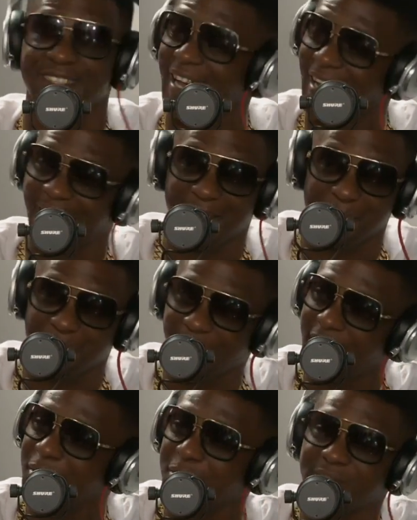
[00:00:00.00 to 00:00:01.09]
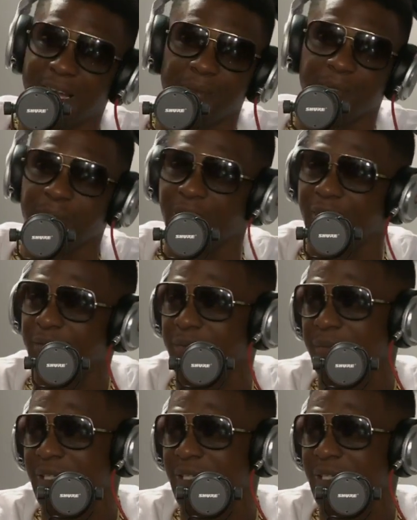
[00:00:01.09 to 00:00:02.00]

Nah, but I ain't gonna stop nobody from.